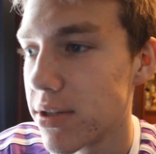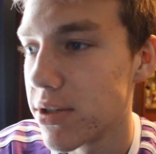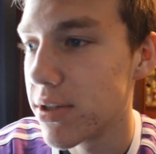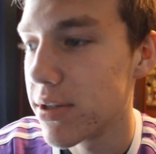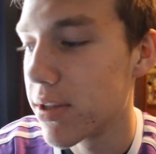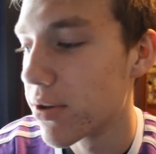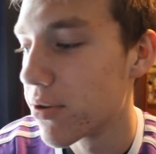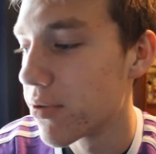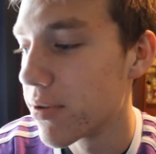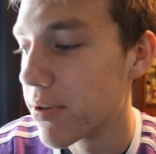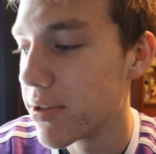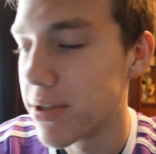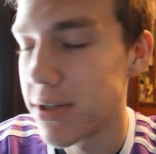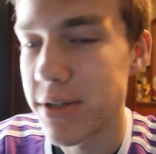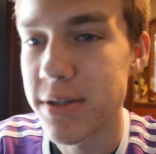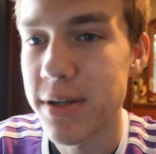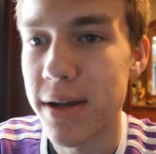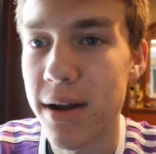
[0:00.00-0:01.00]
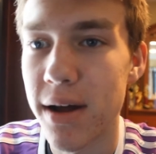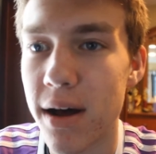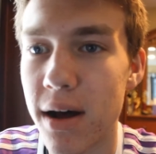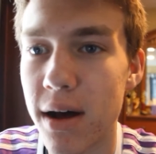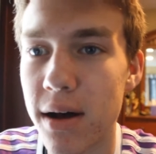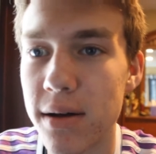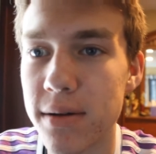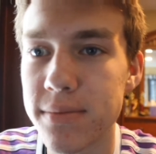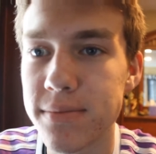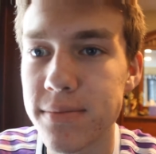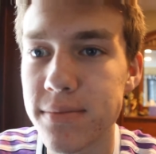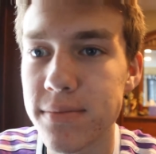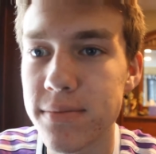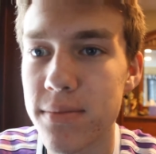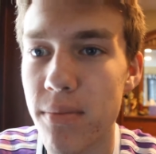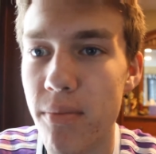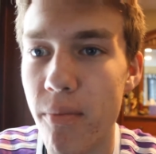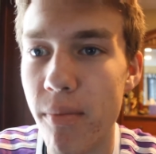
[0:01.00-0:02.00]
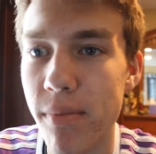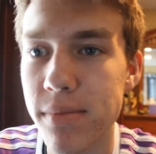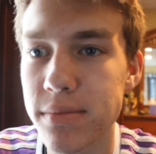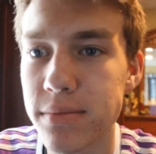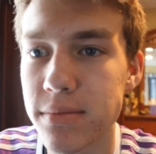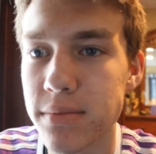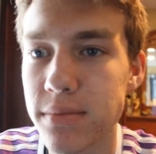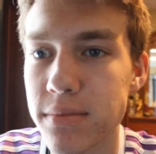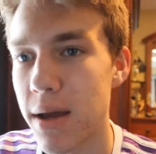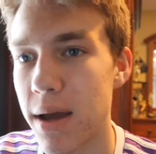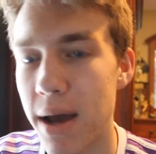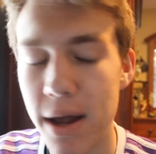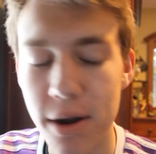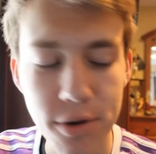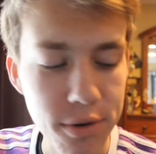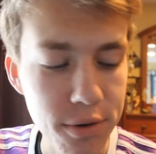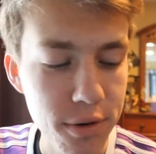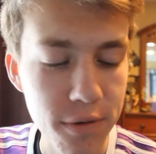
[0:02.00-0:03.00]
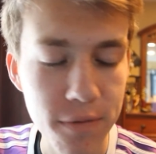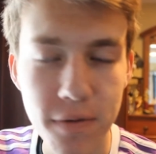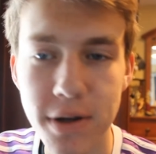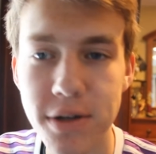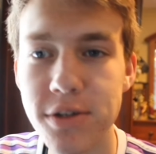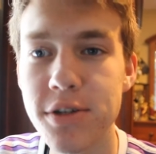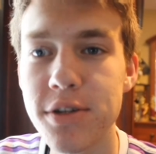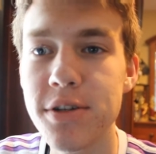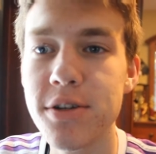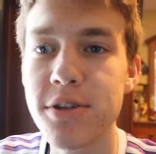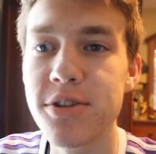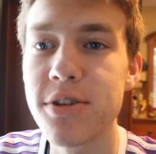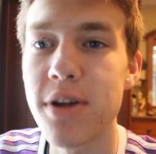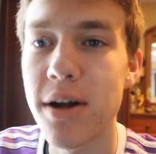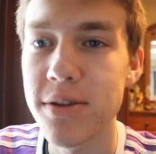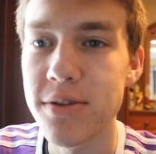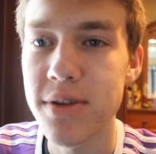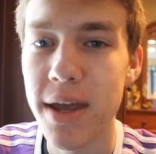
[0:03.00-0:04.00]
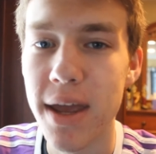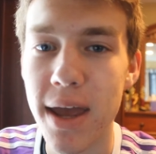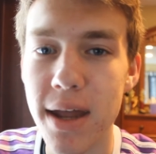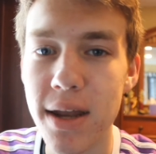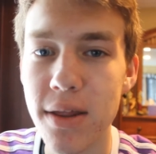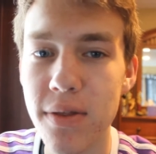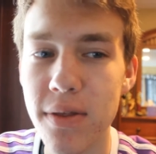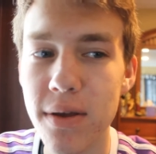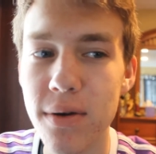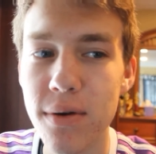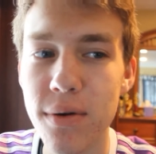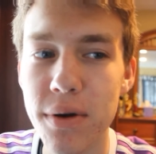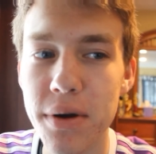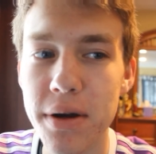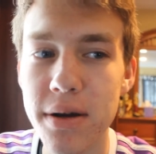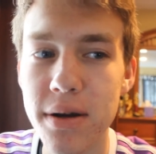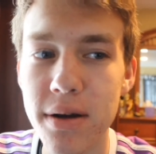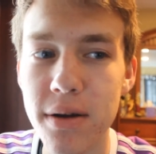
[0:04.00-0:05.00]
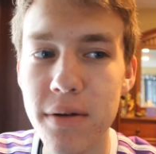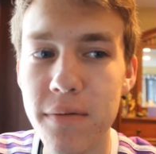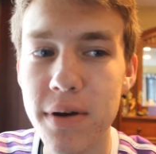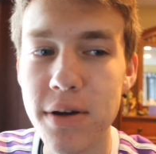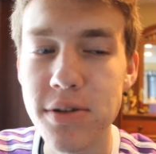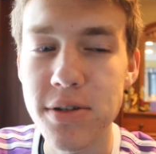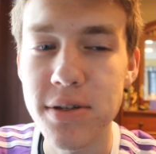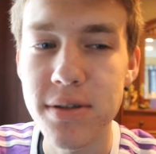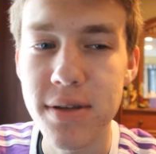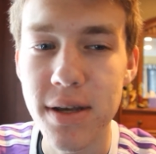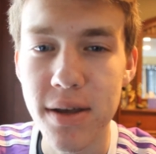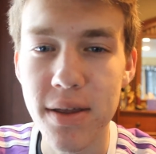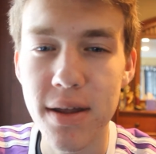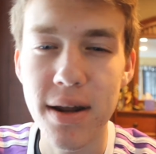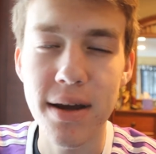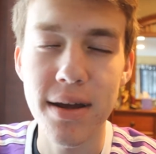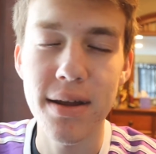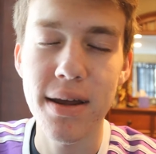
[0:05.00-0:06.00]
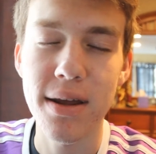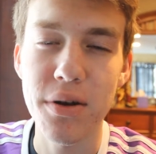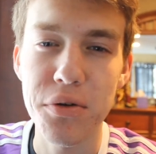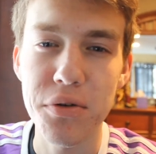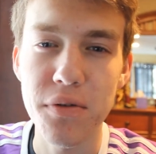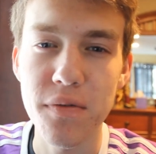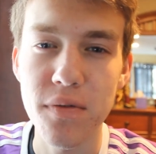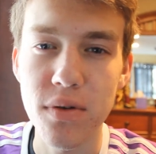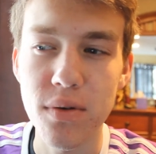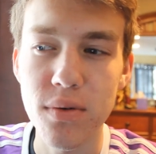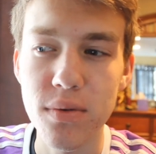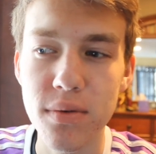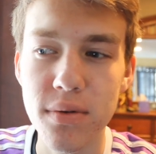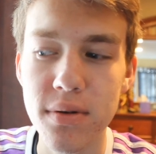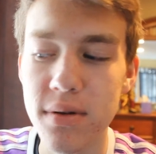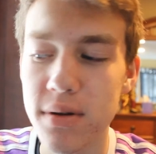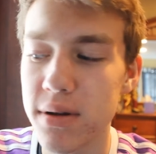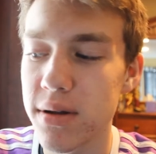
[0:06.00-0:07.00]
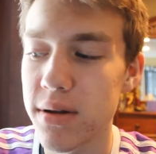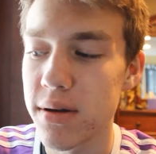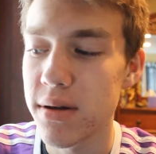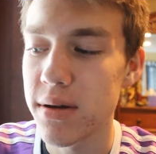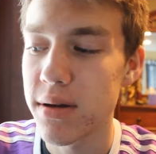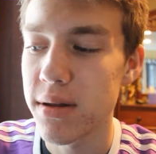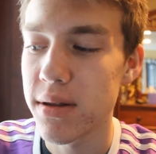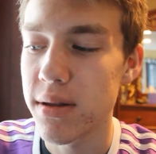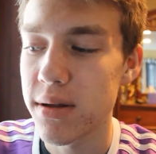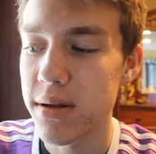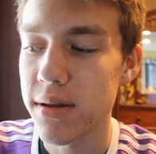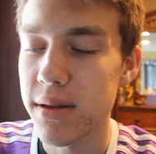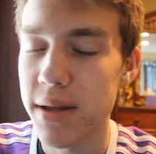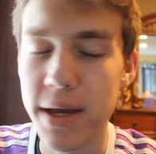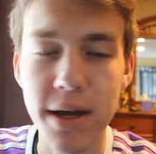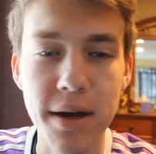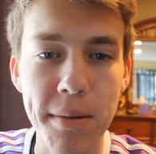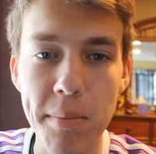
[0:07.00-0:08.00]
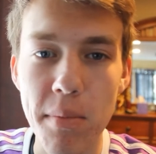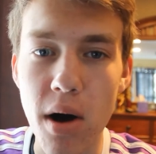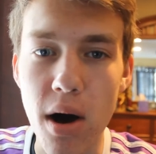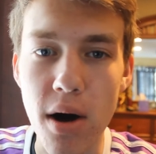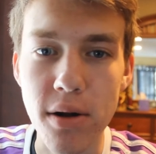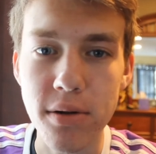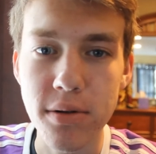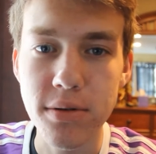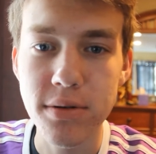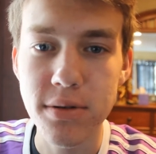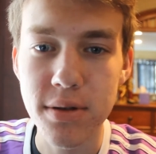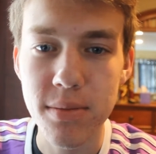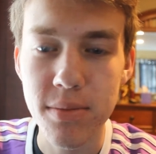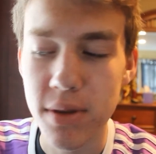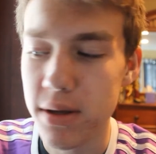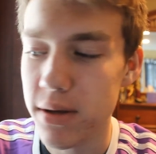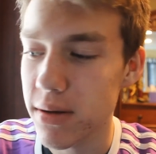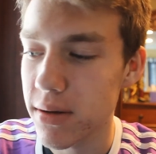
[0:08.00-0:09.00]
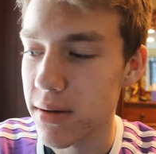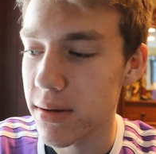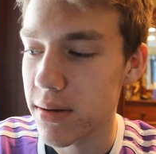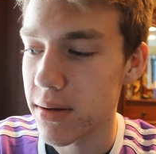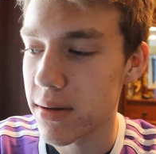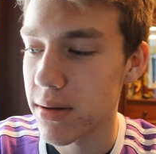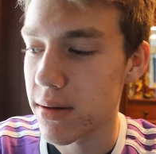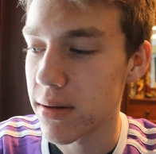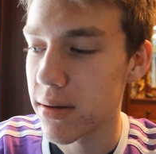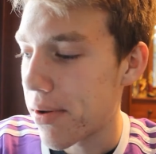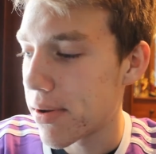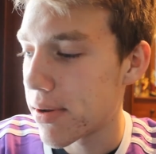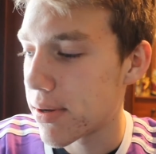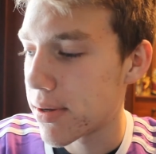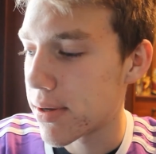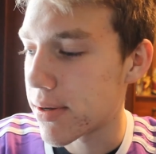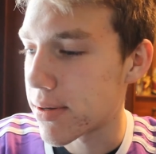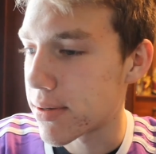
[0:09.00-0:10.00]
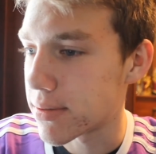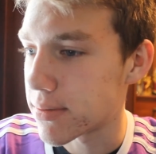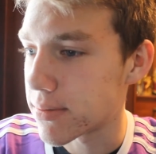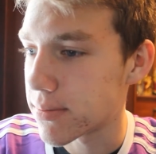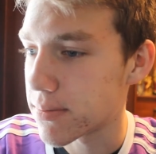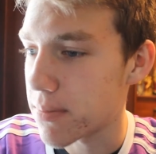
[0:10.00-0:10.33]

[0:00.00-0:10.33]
She literally just said, huh. I don't know if I should just not say anything or if I should say that I interviewed like a model or something. Huh.